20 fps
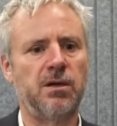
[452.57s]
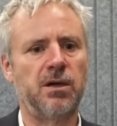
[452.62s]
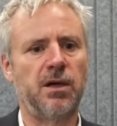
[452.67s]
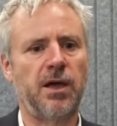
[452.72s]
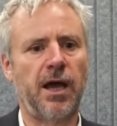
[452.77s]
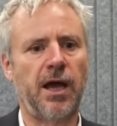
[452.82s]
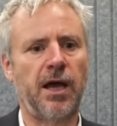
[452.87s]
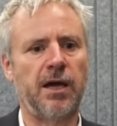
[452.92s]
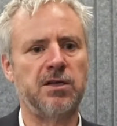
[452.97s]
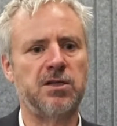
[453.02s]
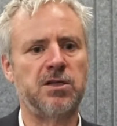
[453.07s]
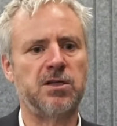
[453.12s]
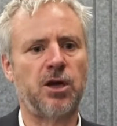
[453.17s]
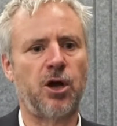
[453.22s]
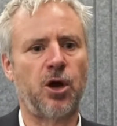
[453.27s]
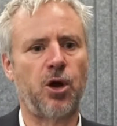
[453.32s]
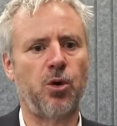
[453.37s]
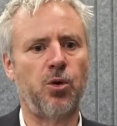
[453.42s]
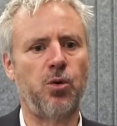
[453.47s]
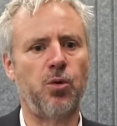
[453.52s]
And
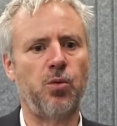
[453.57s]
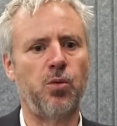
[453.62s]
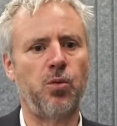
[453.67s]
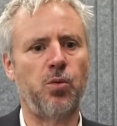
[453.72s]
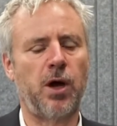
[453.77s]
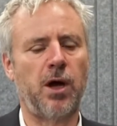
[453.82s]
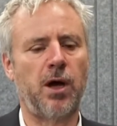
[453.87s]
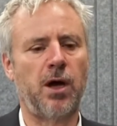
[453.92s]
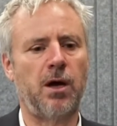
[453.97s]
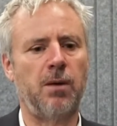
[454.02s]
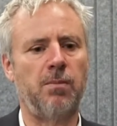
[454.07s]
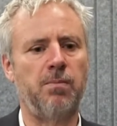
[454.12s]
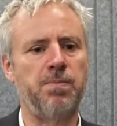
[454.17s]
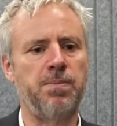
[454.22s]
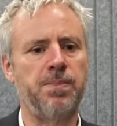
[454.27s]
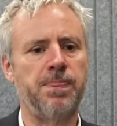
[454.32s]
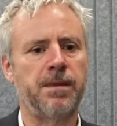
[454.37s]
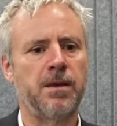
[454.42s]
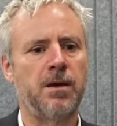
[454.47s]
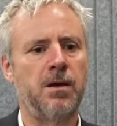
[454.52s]
so
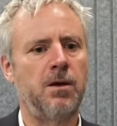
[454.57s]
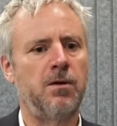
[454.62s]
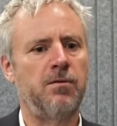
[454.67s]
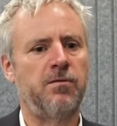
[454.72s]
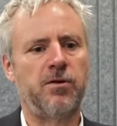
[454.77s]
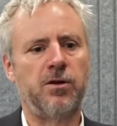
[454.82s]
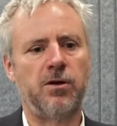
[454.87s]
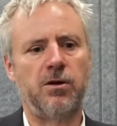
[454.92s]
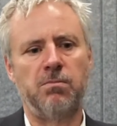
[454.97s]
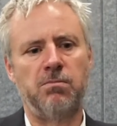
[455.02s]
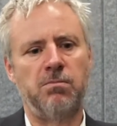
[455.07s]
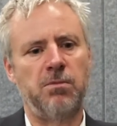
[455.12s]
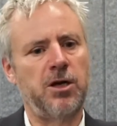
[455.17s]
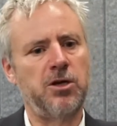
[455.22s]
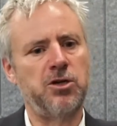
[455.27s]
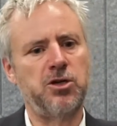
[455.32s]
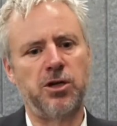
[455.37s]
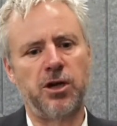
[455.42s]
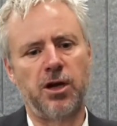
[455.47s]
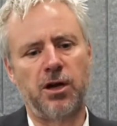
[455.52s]
for
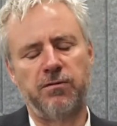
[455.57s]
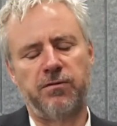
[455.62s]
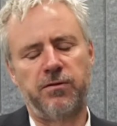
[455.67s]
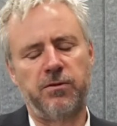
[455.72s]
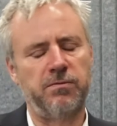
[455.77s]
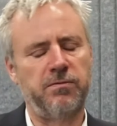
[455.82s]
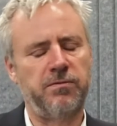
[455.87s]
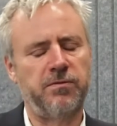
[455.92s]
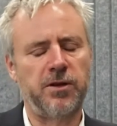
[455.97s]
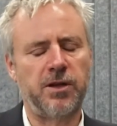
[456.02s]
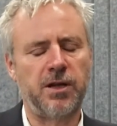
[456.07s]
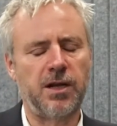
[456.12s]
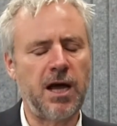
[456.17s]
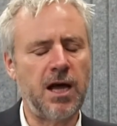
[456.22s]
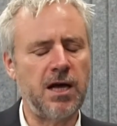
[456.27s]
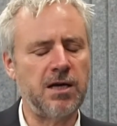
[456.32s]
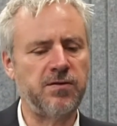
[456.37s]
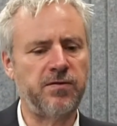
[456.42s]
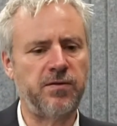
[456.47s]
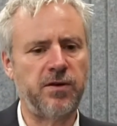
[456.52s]
the
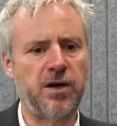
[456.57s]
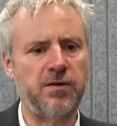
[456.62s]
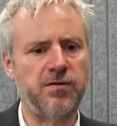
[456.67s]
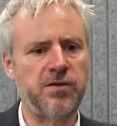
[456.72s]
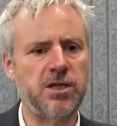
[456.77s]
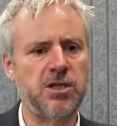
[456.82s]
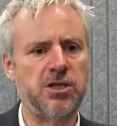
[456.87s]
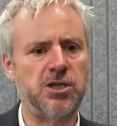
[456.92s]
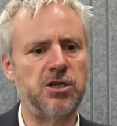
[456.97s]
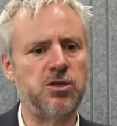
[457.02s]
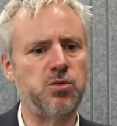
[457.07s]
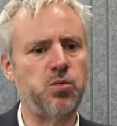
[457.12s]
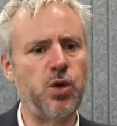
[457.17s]
last 5-6 years,